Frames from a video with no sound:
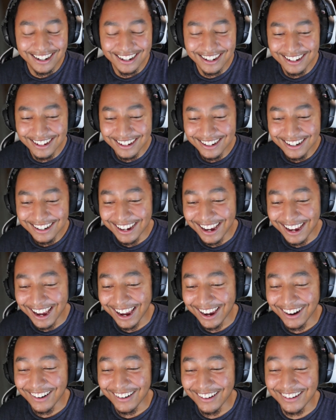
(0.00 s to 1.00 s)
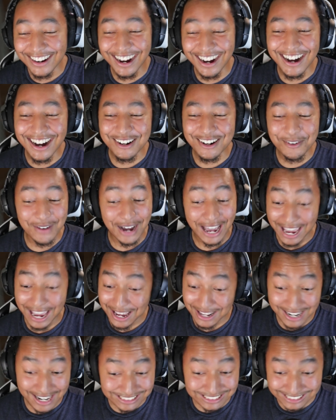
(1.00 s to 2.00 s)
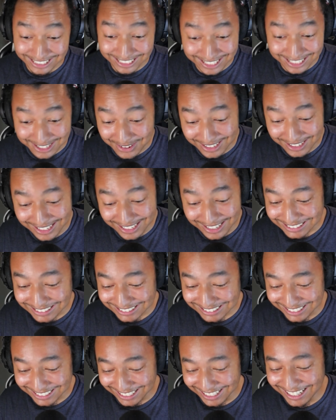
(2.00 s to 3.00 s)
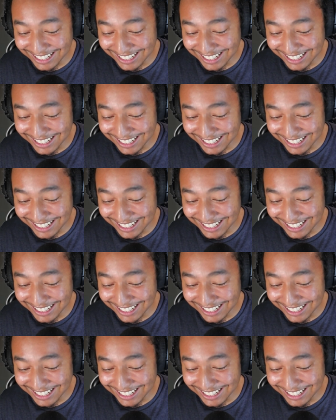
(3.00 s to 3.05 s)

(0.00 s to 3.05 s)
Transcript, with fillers: Hey, hey, oh God, I'm, hey, that shit get that shit.